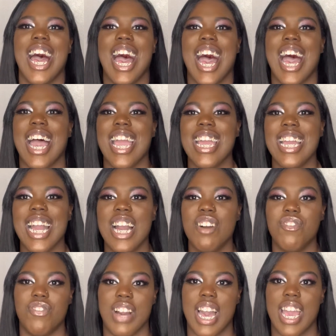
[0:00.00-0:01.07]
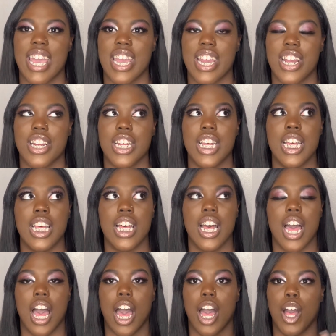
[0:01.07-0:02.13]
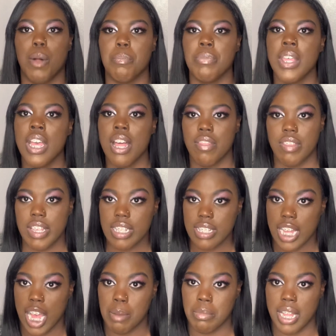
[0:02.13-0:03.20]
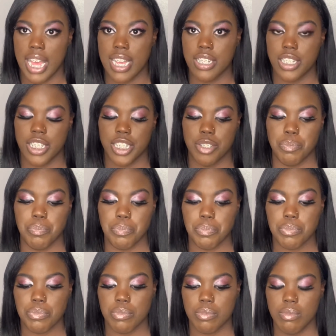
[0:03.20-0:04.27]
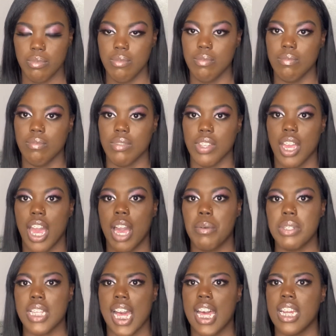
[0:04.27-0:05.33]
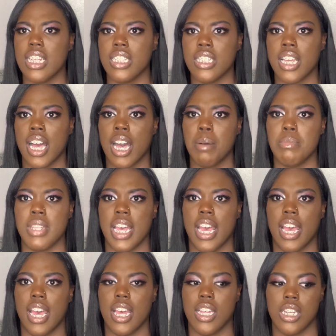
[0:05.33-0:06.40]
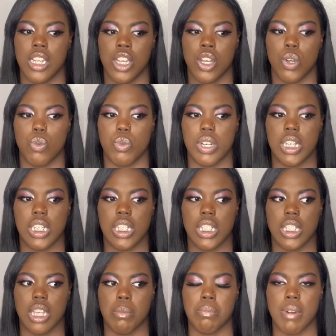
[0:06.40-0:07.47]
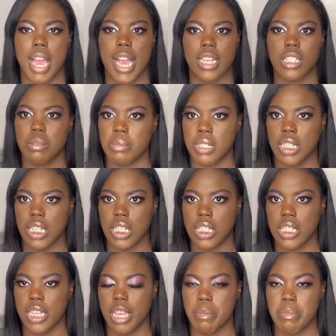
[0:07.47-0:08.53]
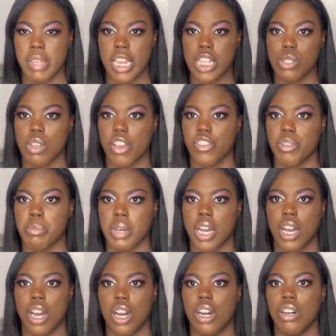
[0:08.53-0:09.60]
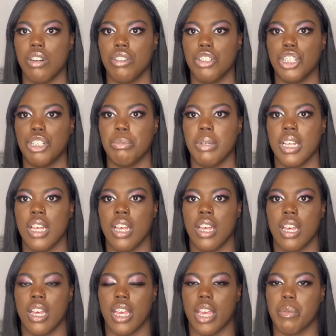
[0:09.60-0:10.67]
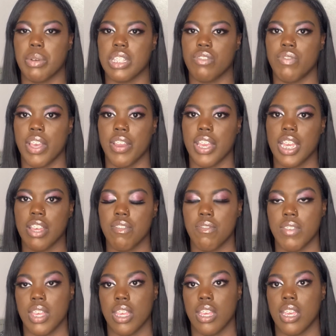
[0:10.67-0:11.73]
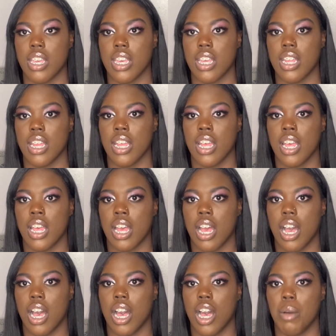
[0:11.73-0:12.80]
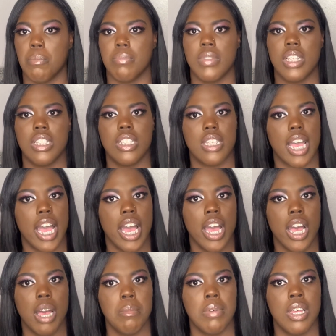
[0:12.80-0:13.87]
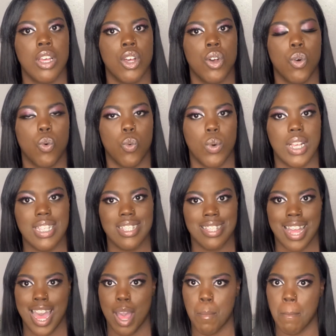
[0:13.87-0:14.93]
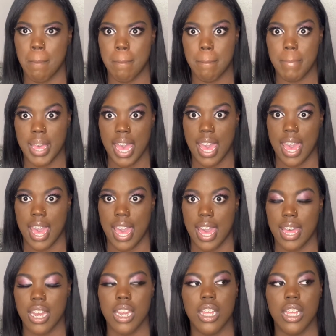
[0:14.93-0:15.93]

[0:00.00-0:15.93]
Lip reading: I got fired this time last year. I was at a job that was approximately 10 minutes away from my home. It was very convenient. The job was not bad.